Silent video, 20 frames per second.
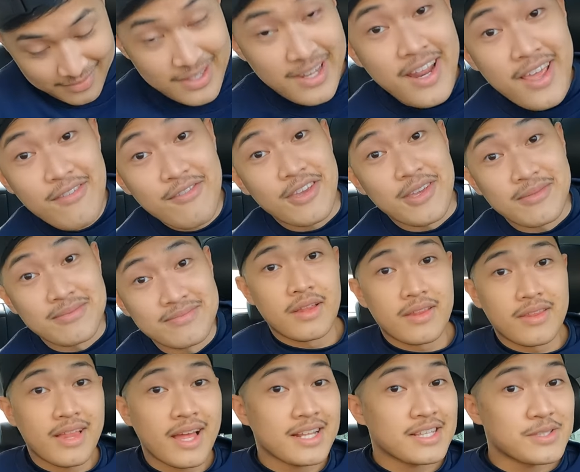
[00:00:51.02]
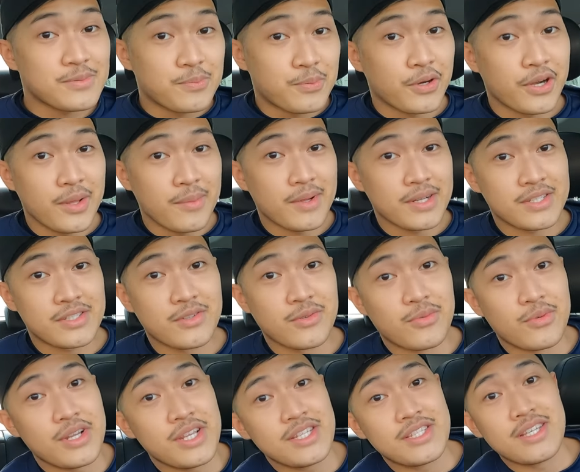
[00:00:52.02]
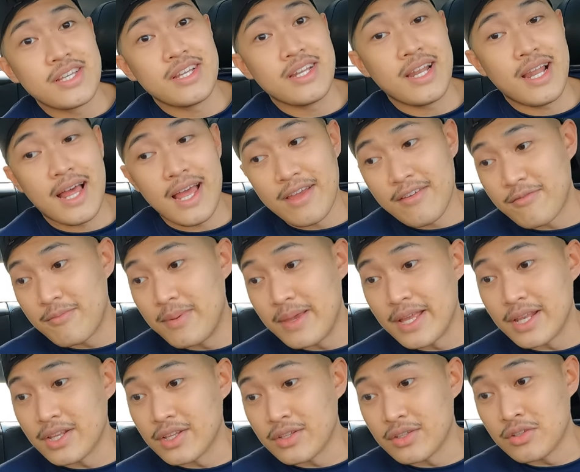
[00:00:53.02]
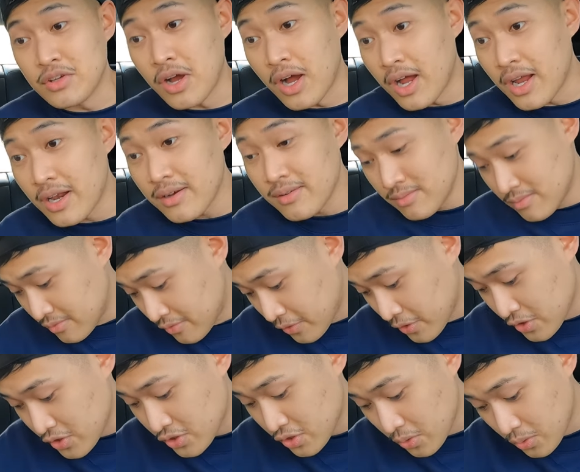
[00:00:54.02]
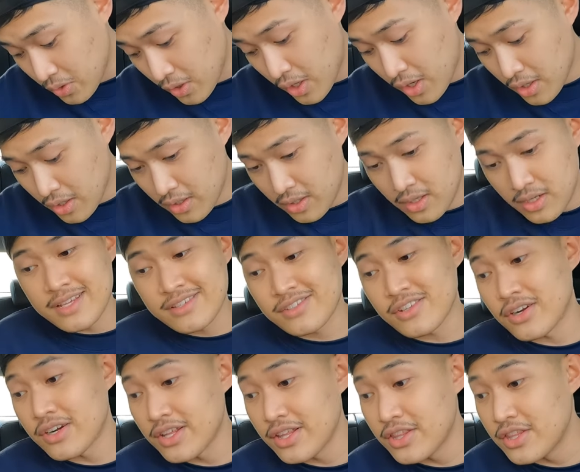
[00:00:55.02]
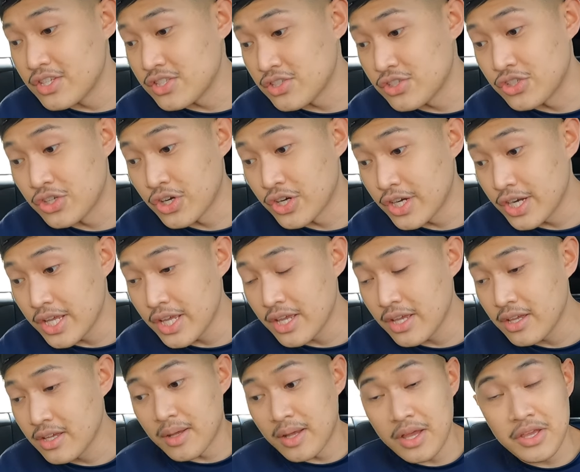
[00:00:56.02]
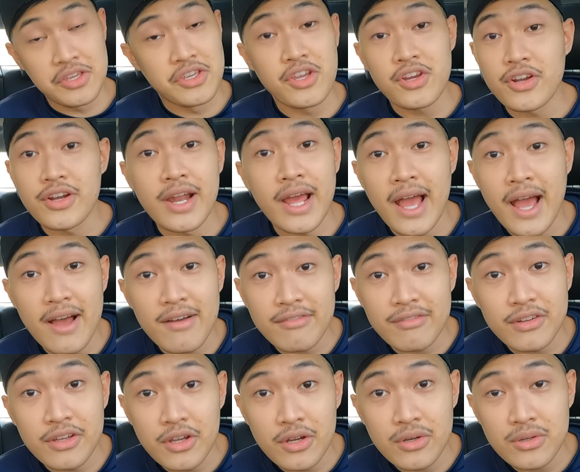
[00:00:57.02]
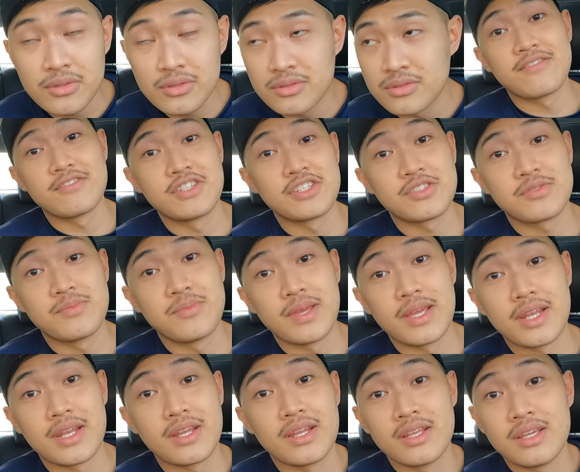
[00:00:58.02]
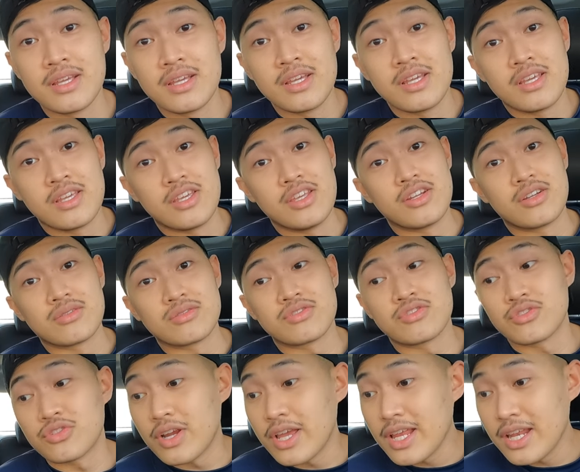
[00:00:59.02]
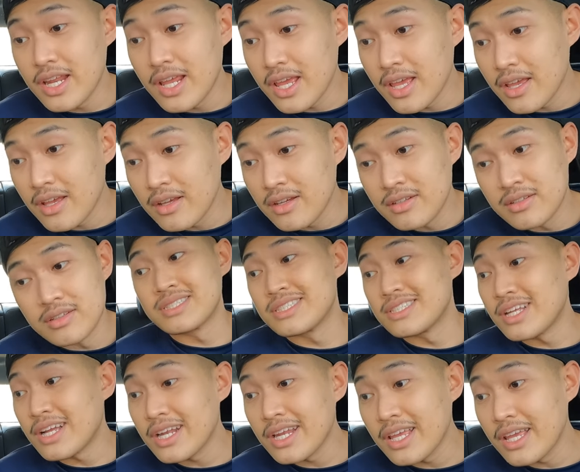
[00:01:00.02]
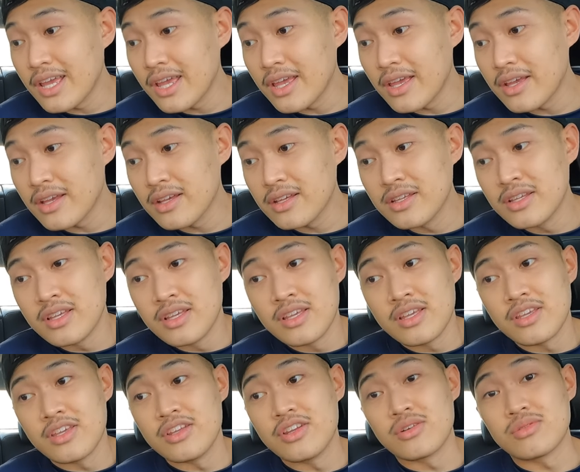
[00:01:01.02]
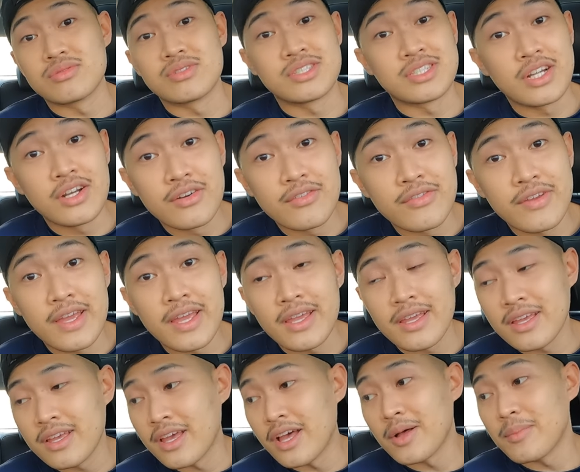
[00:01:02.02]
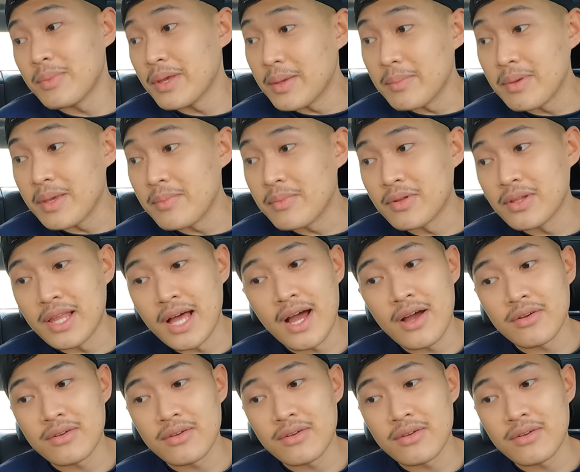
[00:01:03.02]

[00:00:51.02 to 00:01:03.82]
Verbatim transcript: the Navy. That's pretty much the reason I've been gone for so long. I started this journey a year and a half ago. I've just been, you know, training, studying, you know, serving, helping people